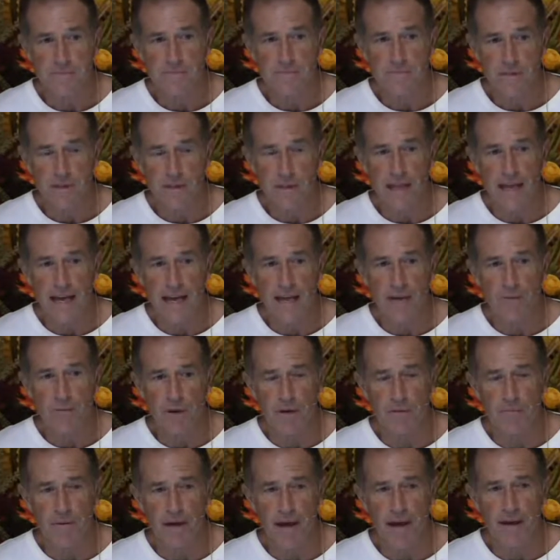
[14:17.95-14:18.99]
The land
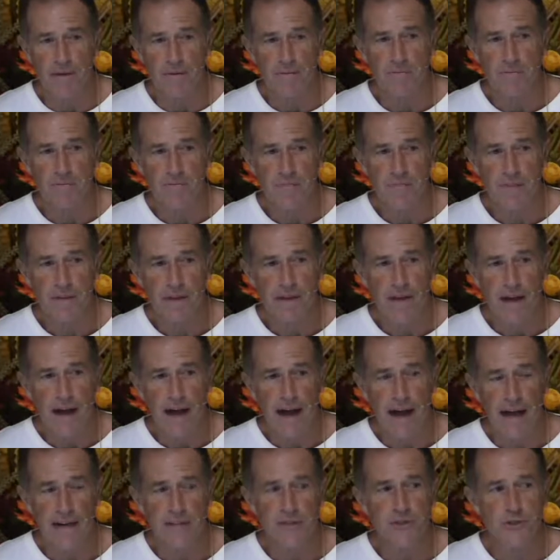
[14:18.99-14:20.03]
went back.
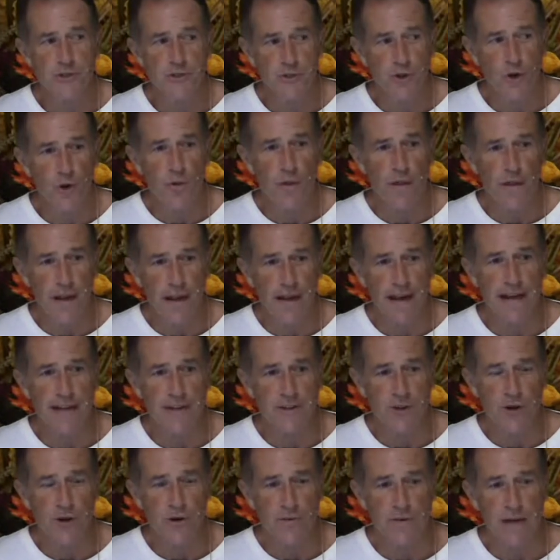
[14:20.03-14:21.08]
I should know that, and I
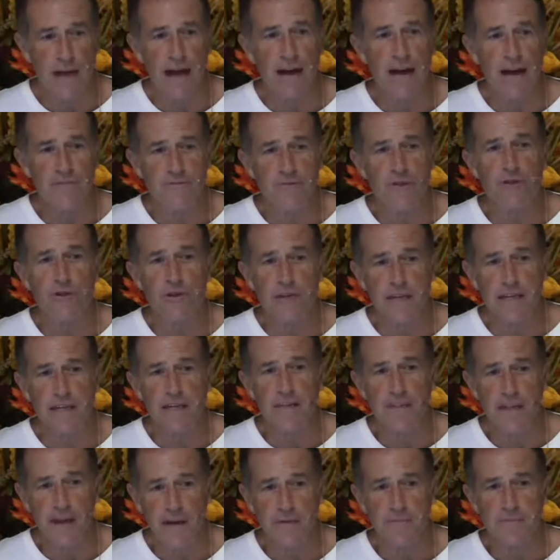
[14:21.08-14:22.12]
don't. I'll have to look into
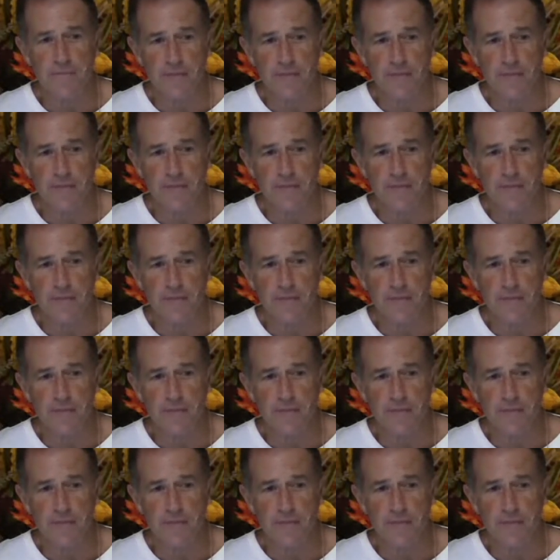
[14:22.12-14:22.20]
that.